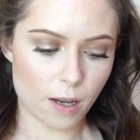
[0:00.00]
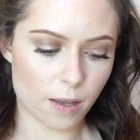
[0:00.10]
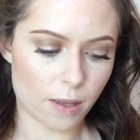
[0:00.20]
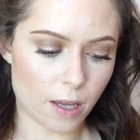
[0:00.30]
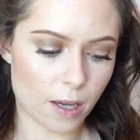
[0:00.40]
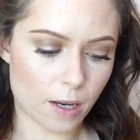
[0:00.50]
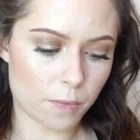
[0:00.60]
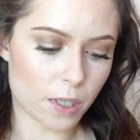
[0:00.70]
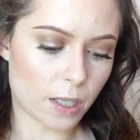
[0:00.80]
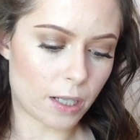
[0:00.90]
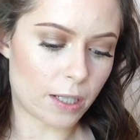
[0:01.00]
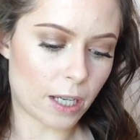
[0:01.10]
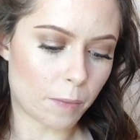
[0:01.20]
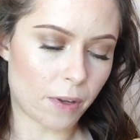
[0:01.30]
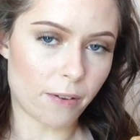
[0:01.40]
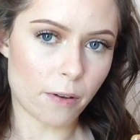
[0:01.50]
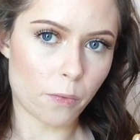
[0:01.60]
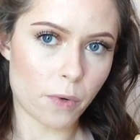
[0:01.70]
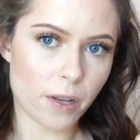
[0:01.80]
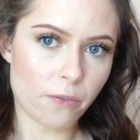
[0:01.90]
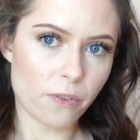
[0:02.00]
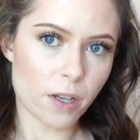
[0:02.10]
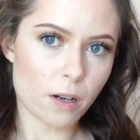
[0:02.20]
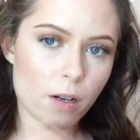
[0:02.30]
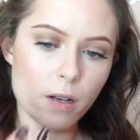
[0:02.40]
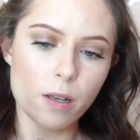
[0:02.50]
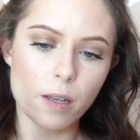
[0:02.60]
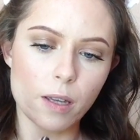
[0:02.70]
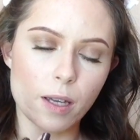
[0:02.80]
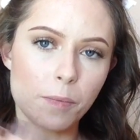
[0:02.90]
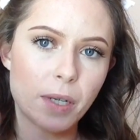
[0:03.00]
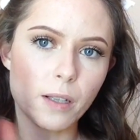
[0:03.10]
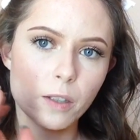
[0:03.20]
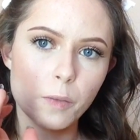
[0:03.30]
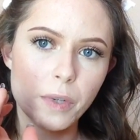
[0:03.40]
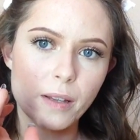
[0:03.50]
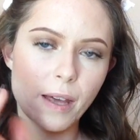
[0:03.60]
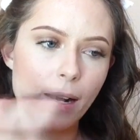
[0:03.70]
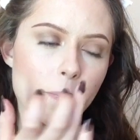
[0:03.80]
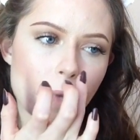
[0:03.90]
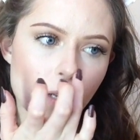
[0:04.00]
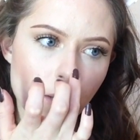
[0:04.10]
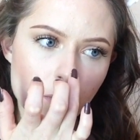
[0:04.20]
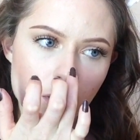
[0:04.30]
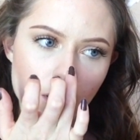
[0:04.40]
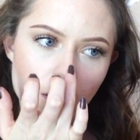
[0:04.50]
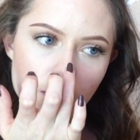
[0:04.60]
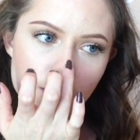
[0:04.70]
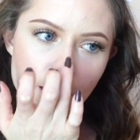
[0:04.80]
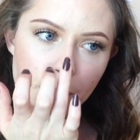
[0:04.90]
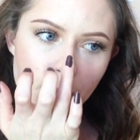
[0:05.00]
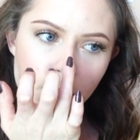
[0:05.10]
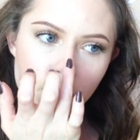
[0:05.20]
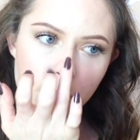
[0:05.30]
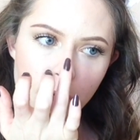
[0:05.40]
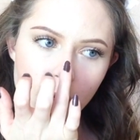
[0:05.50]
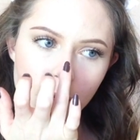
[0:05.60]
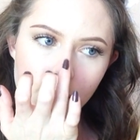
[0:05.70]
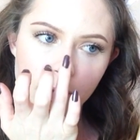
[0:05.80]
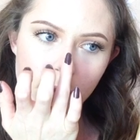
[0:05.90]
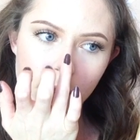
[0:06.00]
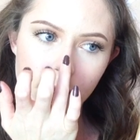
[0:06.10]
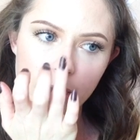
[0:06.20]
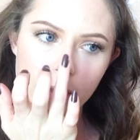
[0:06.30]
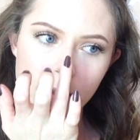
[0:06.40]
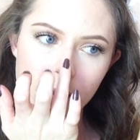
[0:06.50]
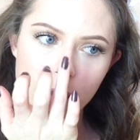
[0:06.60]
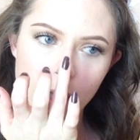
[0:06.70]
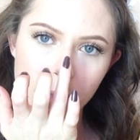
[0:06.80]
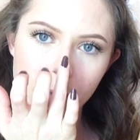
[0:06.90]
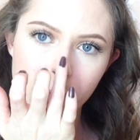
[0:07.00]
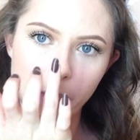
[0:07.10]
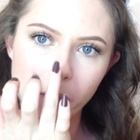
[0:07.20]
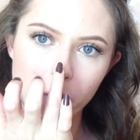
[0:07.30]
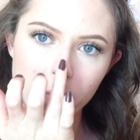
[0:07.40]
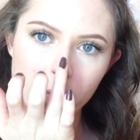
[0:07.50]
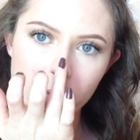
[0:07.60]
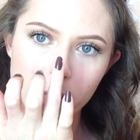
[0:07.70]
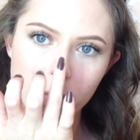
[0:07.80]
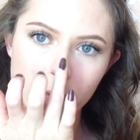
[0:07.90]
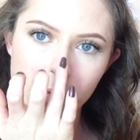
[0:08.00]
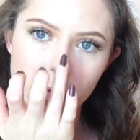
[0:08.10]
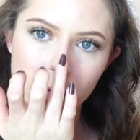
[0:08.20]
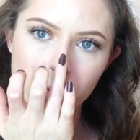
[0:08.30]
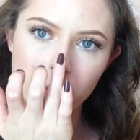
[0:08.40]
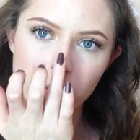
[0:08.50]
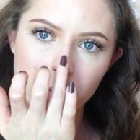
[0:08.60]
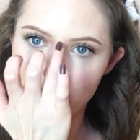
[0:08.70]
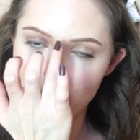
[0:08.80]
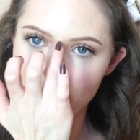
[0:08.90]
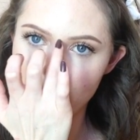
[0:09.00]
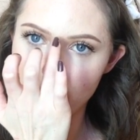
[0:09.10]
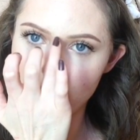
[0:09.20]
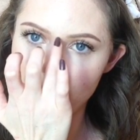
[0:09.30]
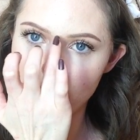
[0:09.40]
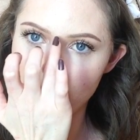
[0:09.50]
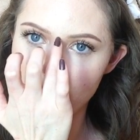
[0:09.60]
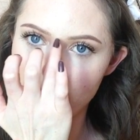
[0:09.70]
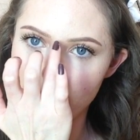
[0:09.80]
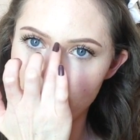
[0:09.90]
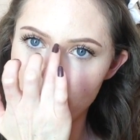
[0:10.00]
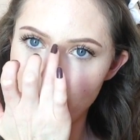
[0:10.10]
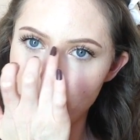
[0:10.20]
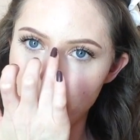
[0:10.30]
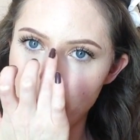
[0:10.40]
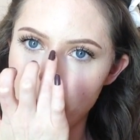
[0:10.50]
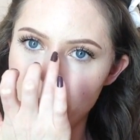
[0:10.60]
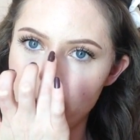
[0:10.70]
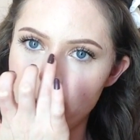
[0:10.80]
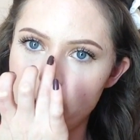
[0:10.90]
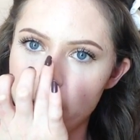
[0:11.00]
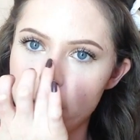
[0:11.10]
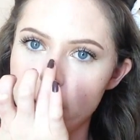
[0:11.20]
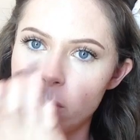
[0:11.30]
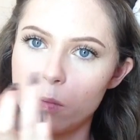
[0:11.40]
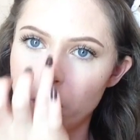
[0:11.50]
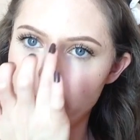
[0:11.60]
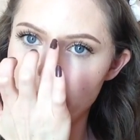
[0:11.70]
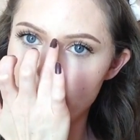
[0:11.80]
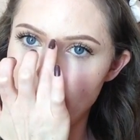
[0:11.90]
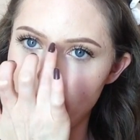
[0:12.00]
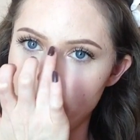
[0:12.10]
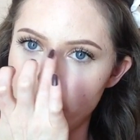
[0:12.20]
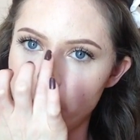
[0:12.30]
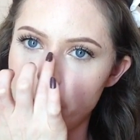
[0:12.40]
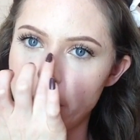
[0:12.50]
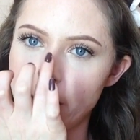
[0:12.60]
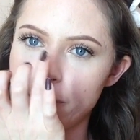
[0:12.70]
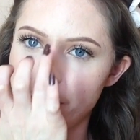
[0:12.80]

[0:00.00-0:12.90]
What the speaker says: And then I'm just going to take my ring finger and pick a little bit of that up, and I'm just going to tap a little bit on the very top of my nose. And kind of on the top of my bridge and work it down a little bit.